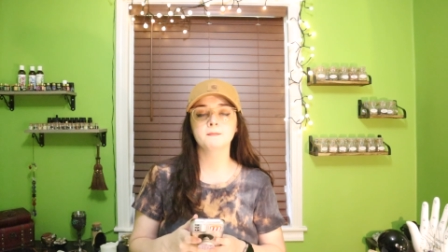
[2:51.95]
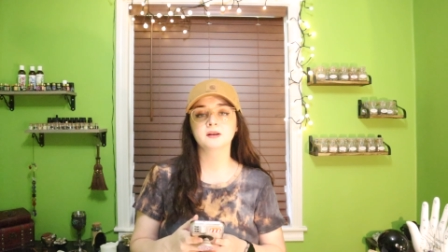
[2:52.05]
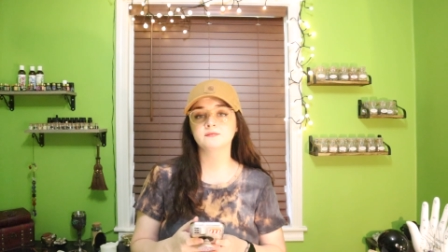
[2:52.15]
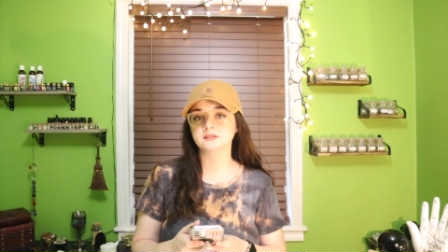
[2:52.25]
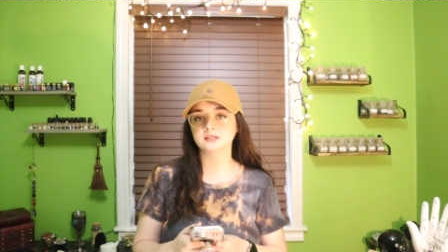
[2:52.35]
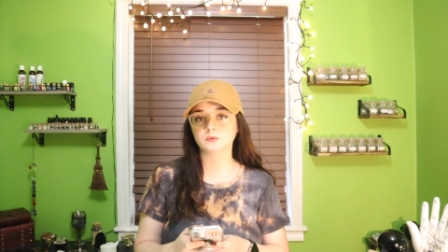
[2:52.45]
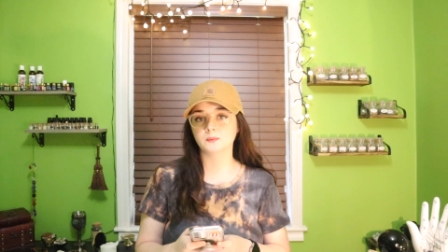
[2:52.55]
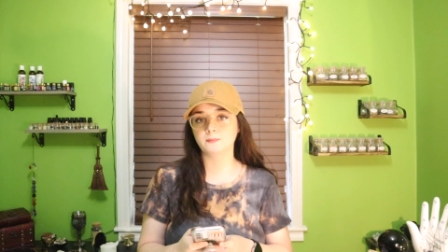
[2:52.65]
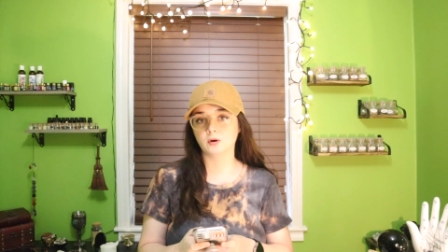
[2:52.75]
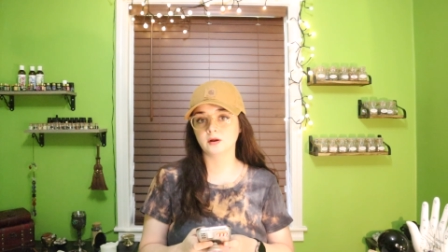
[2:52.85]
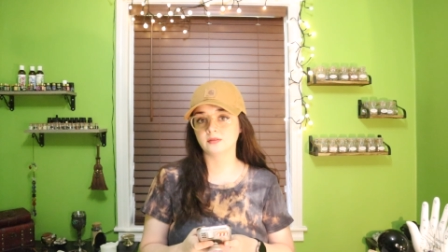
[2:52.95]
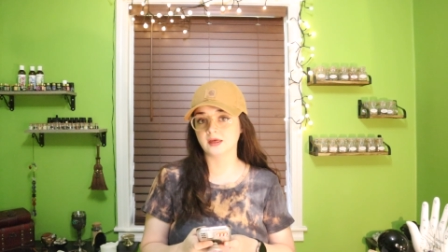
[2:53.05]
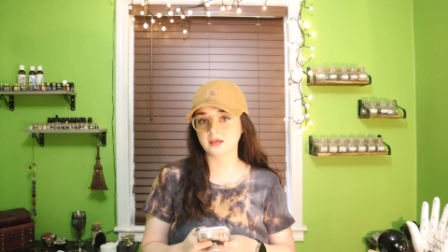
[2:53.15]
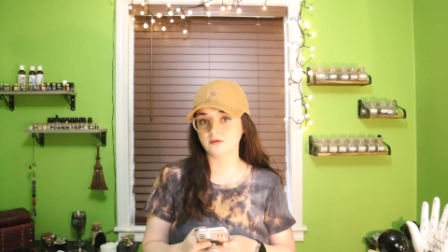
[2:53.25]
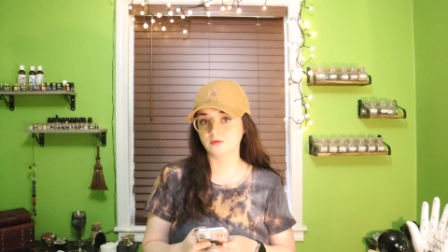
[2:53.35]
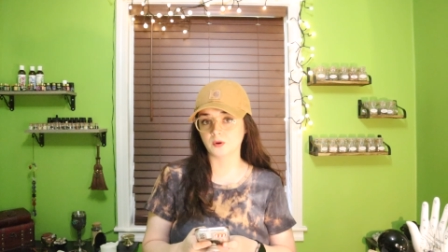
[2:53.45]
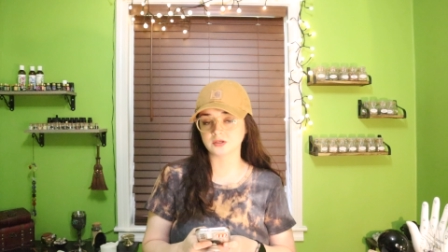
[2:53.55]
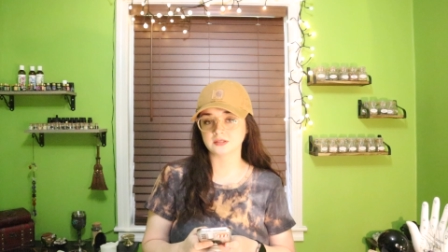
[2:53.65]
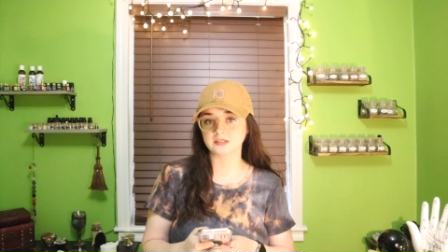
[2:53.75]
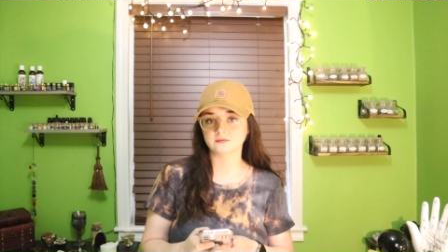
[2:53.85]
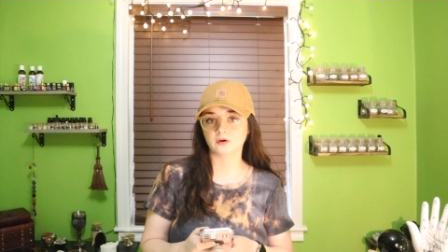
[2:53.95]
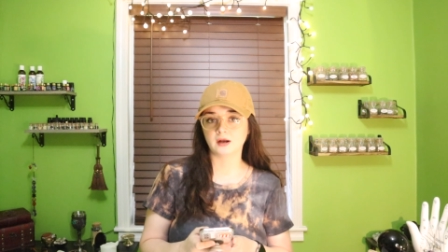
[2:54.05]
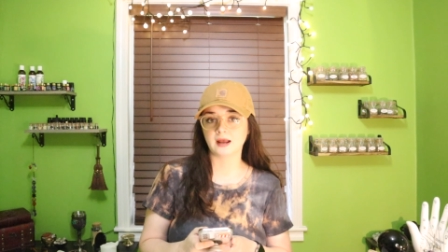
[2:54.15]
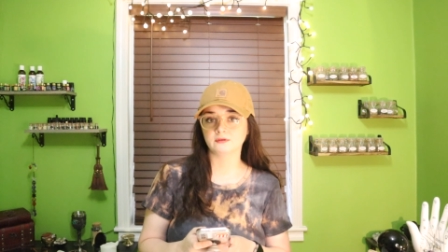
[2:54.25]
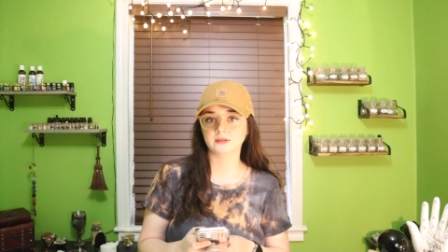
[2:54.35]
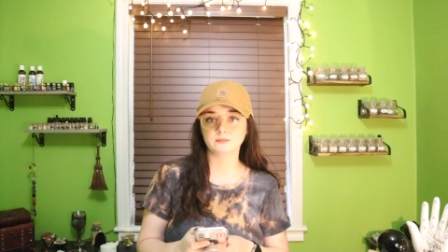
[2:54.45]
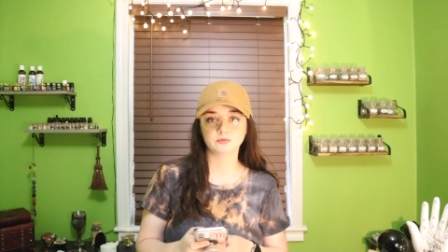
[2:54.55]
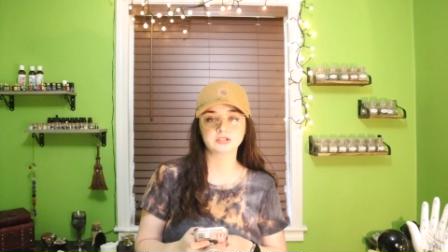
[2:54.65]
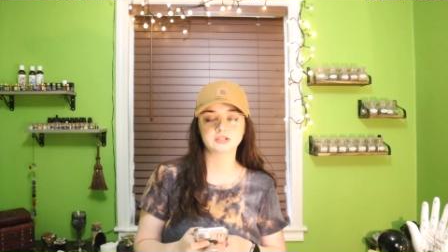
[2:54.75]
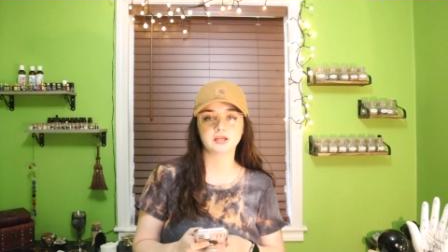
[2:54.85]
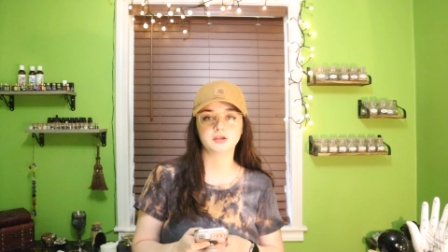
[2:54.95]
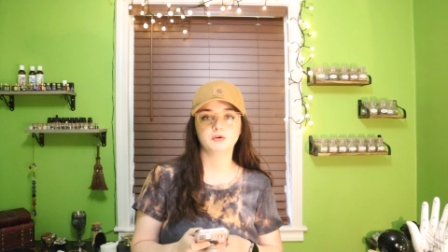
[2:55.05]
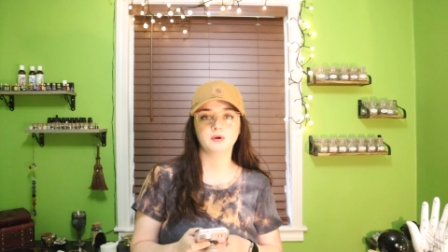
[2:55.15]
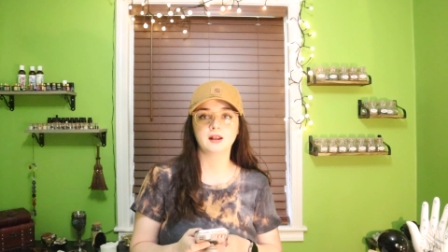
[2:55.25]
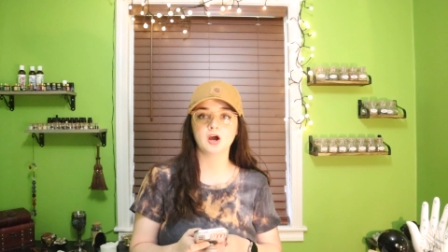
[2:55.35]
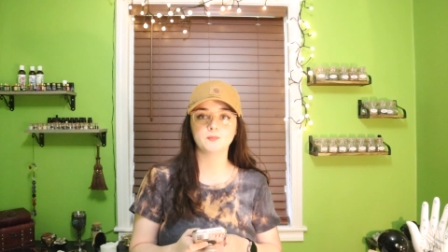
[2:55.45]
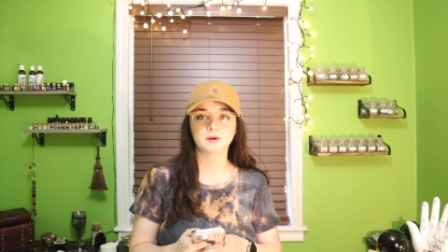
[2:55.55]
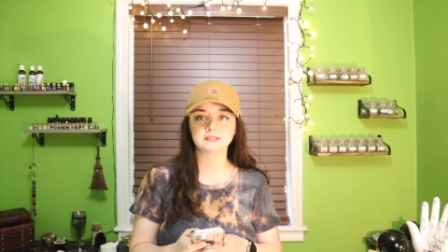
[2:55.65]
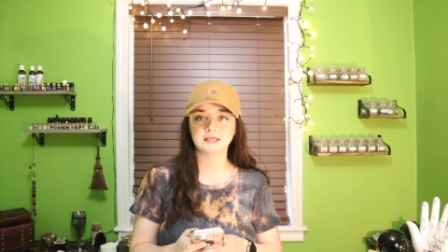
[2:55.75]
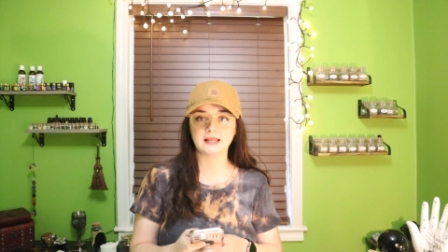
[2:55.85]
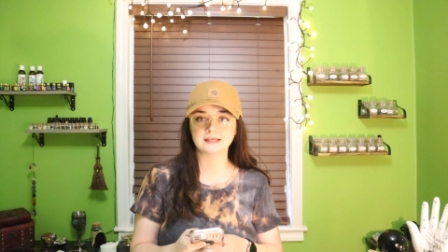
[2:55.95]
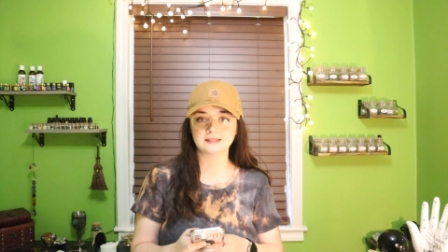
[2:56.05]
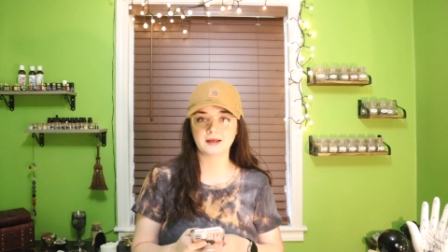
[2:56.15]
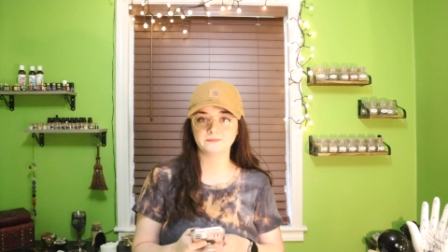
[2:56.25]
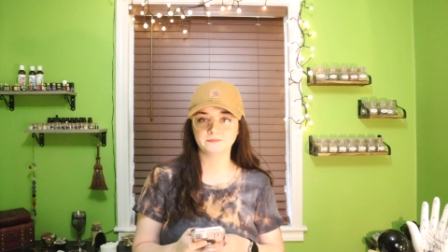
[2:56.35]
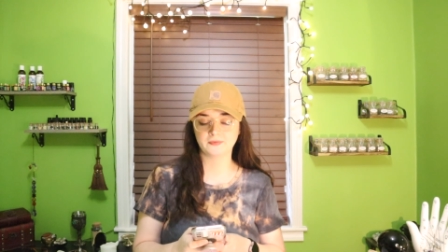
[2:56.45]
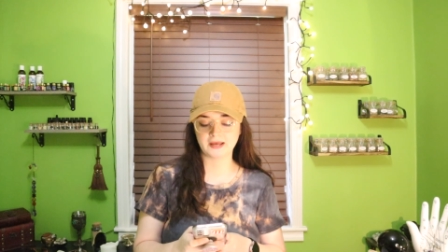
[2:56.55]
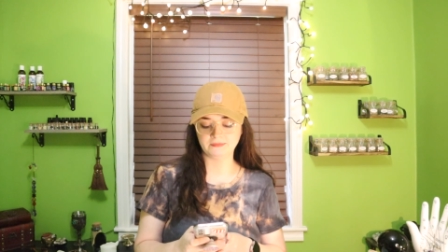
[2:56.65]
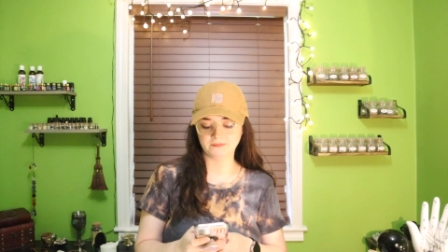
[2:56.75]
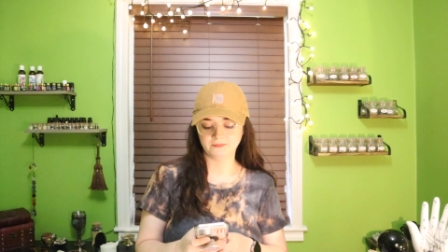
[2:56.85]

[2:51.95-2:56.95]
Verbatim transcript: But if this is where we part, thank you for watching this far. I really appreciate you, and I hope I'll see you next time. Bye.